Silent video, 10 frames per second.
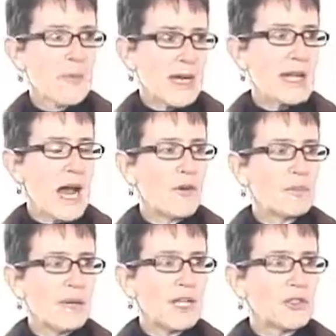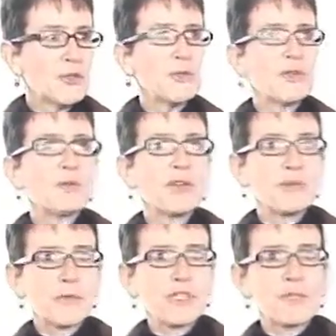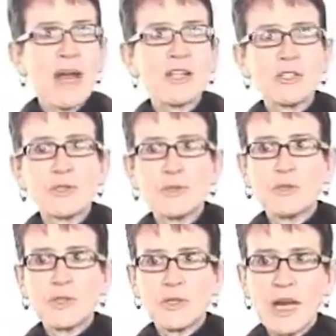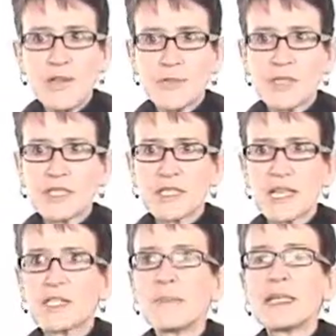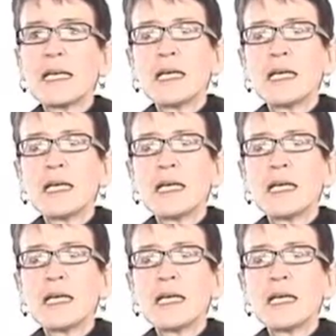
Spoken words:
right now in Baldoon with respect to the health risk assessment.